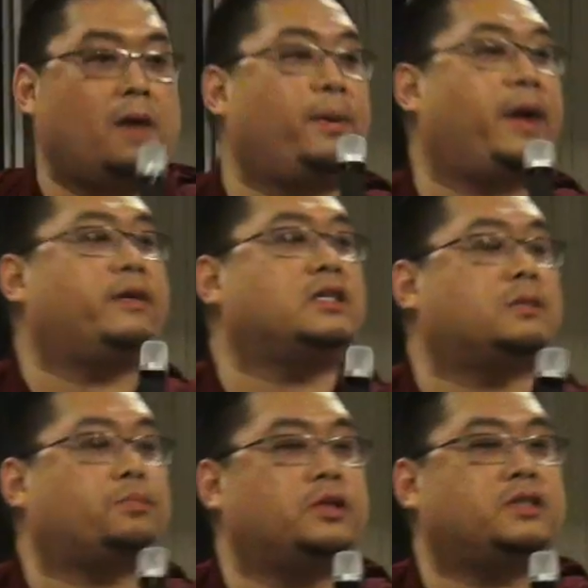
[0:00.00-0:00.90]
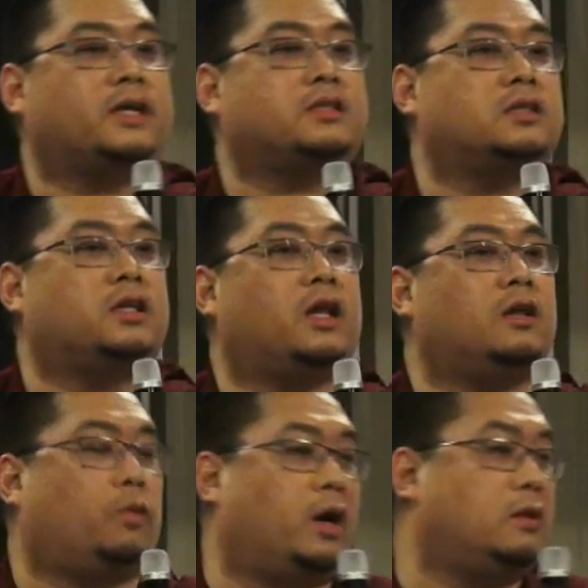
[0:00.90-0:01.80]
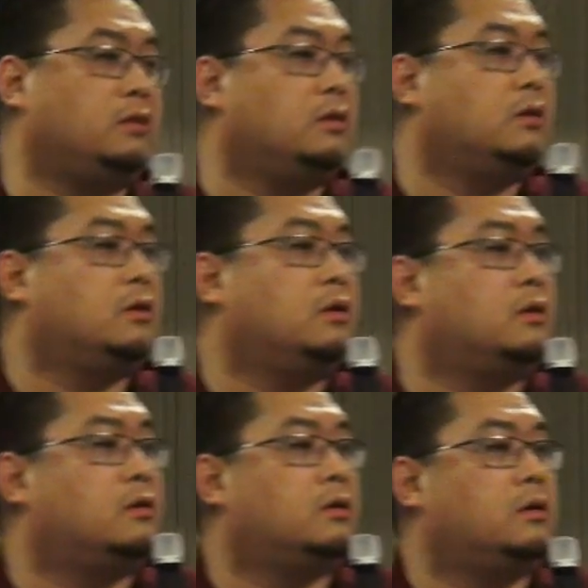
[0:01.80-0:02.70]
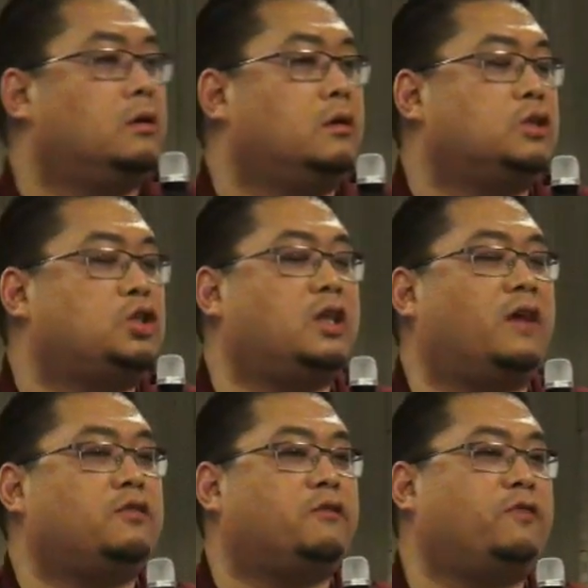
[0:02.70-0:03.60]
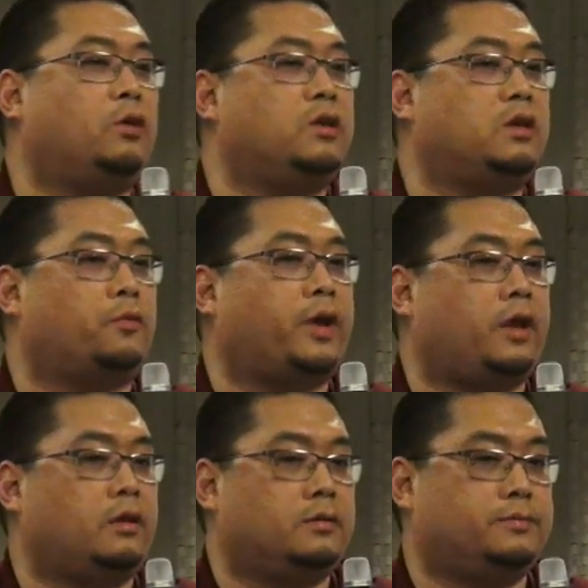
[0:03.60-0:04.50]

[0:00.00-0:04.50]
Paris, the princess, is another one. She left her phone in the rain.